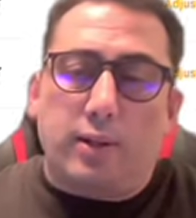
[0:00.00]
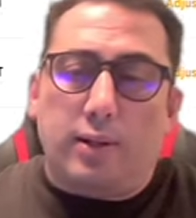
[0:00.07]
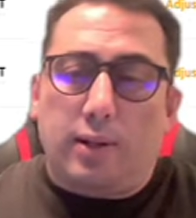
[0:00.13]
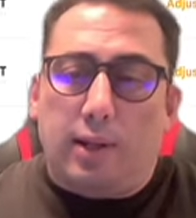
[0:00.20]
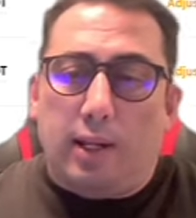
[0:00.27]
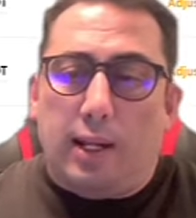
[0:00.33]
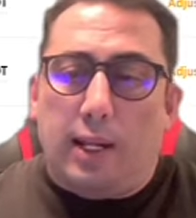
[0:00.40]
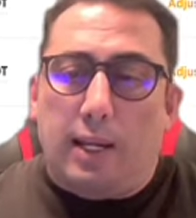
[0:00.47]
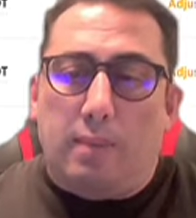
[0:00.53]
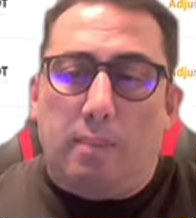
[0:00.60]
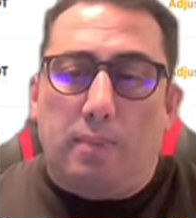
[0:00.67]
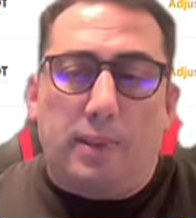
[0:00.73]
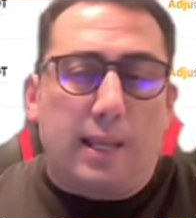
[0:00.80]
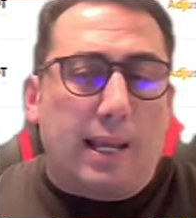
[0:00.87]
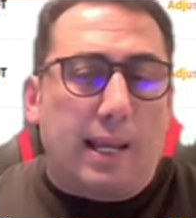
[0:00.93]

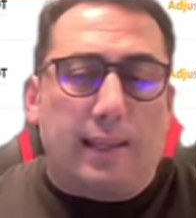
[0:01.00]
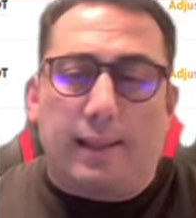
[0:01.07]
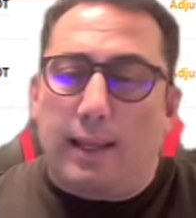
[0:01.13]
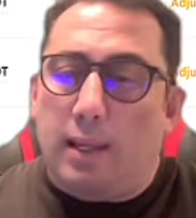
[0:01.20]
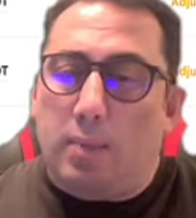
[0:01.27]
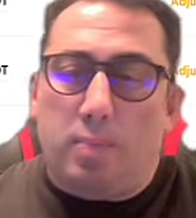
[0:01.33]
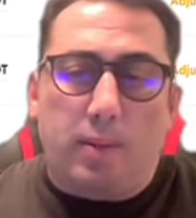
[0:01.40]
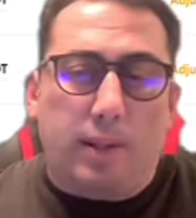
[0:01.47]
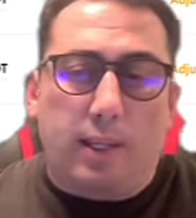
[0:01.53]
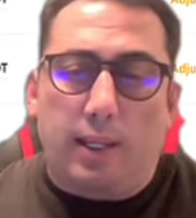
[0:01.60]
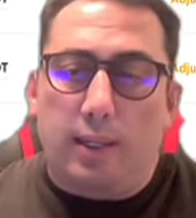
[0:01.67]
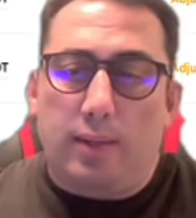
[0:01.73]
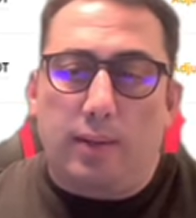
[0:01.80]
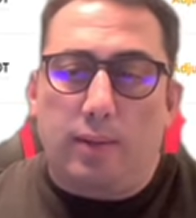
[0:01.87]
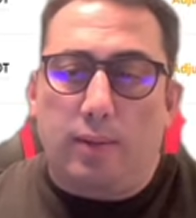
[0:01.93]
I'm not
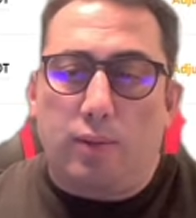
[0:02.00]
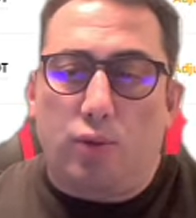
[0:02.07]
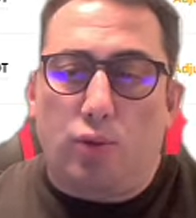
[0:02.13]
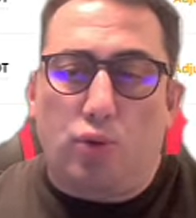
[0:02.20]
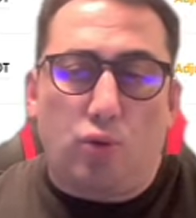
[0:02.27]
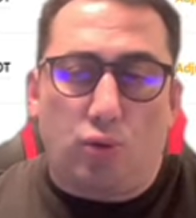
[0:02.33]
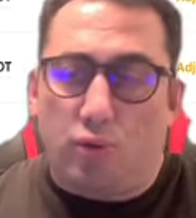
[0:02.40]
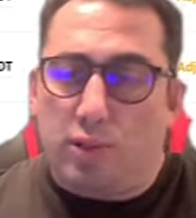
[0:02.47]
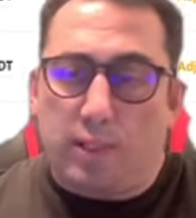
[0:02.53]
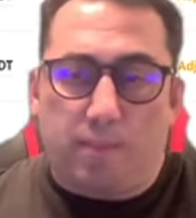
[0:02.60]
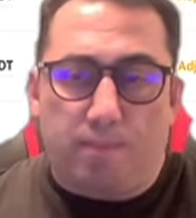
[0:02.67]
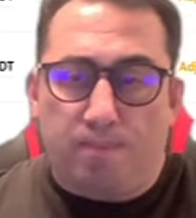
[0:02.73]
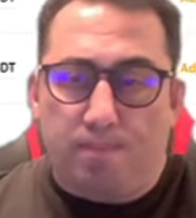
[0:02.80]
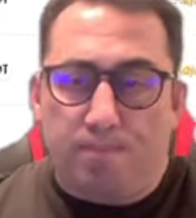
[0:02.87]
happy to choose him.